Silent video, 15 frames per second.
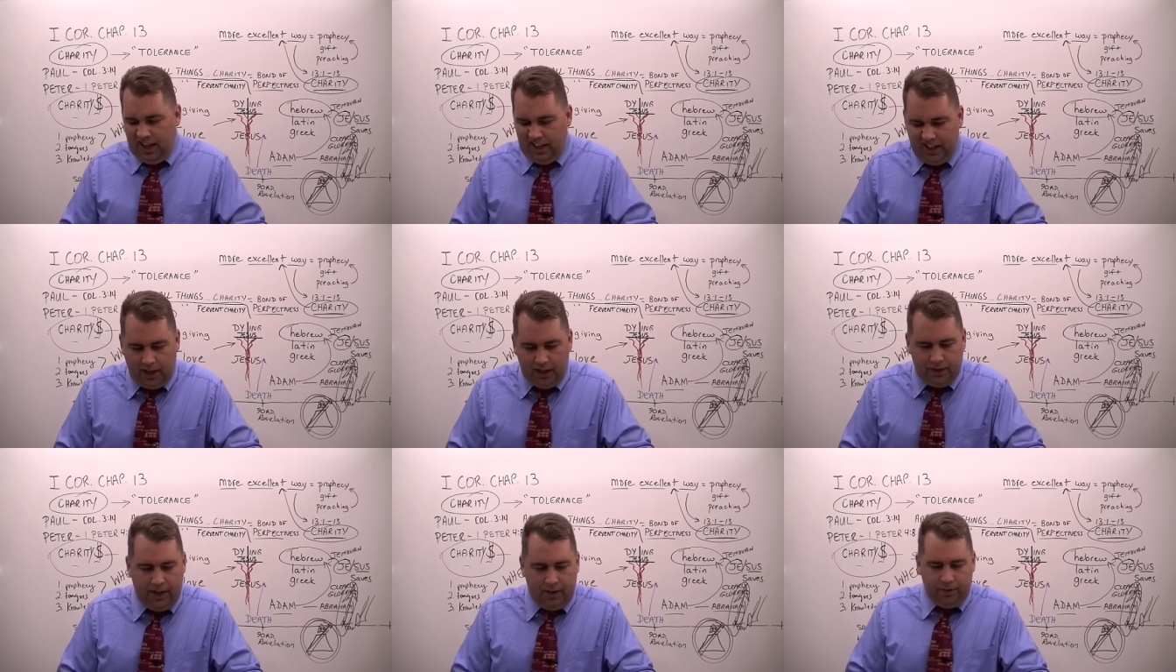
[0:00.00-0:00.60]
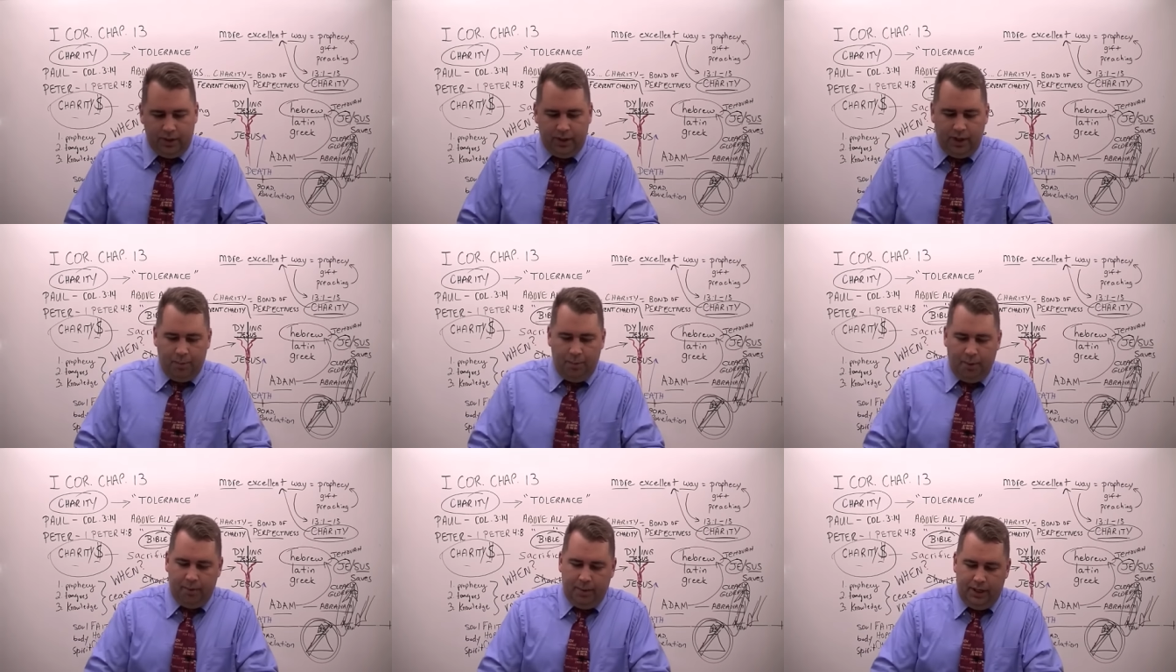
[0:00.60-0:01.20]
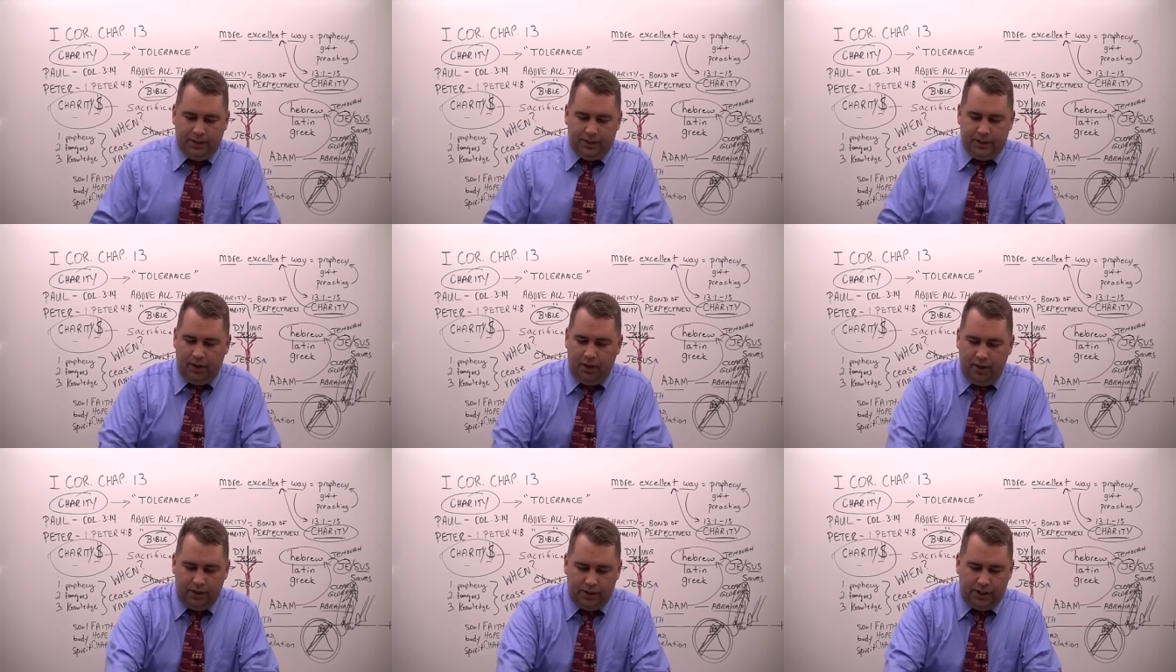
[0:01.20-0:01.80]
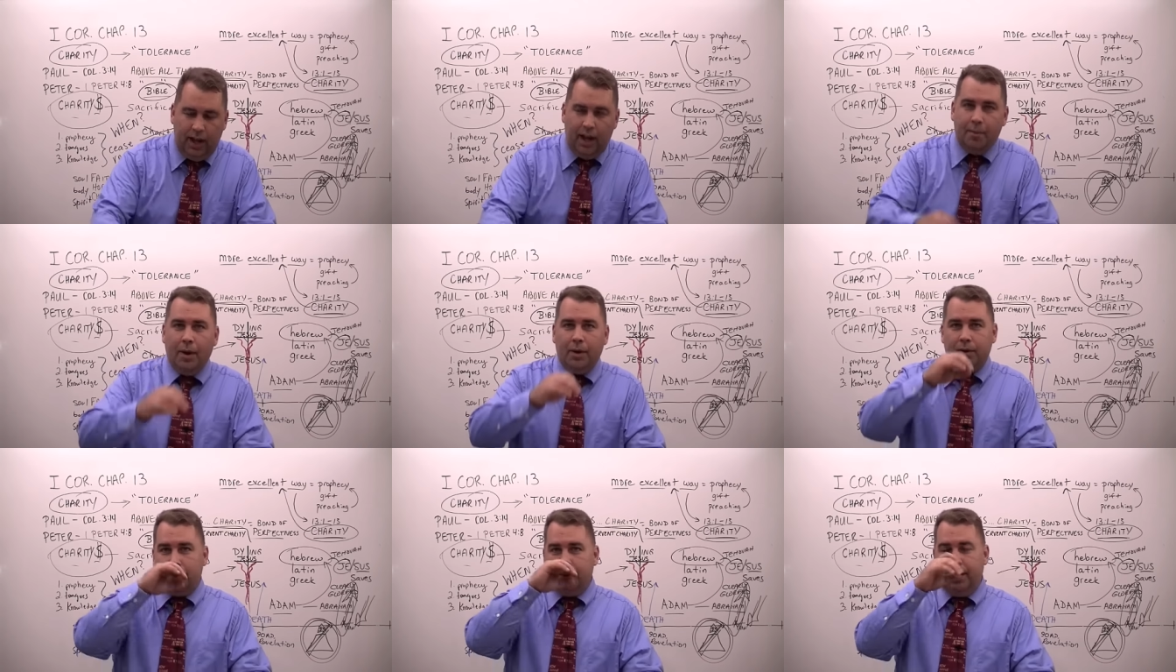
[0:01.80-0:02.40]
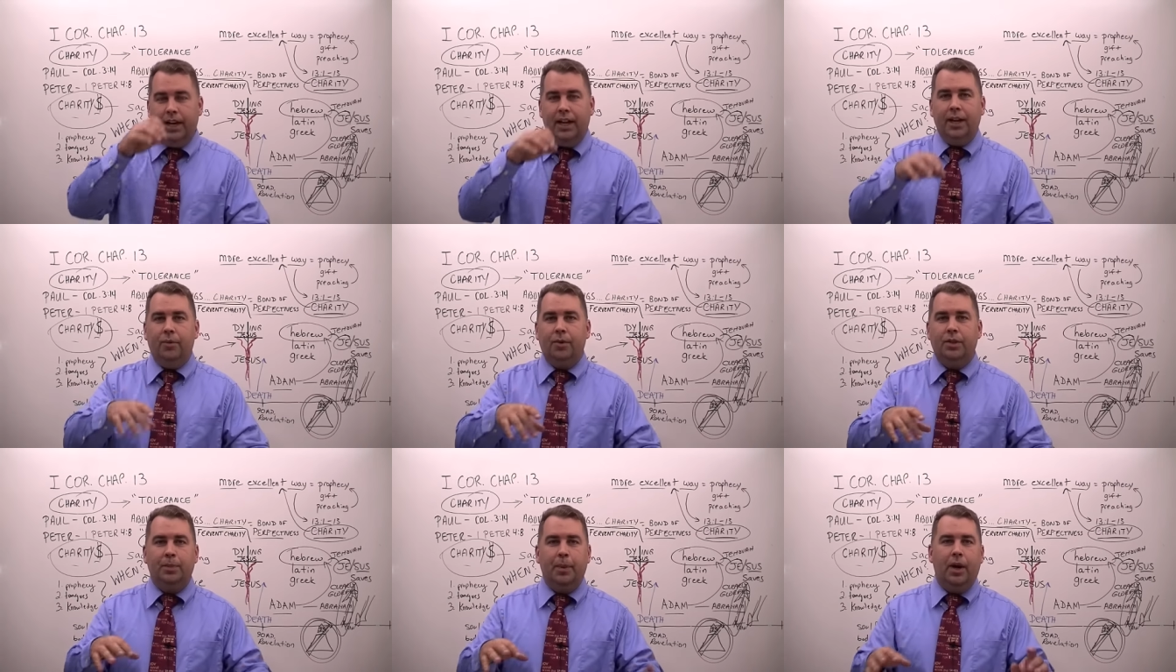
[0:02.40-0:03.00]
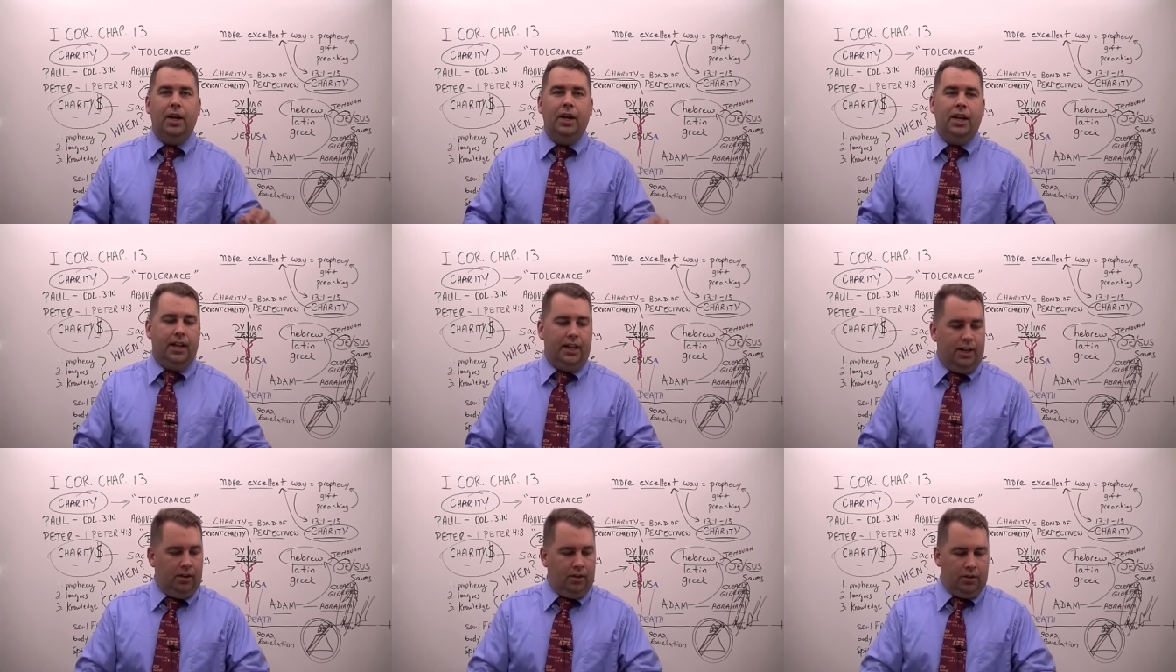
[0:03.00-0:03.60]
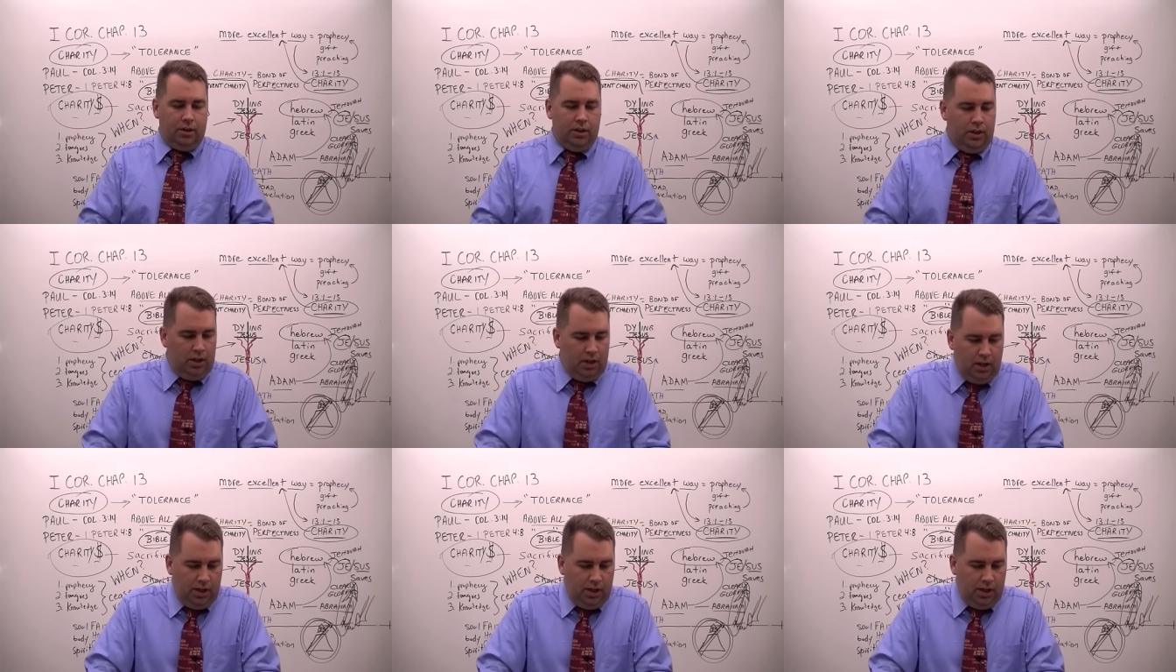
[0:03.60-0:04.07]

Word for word: I got on that for a couple months, and all the time I was reading and responding, and he goes,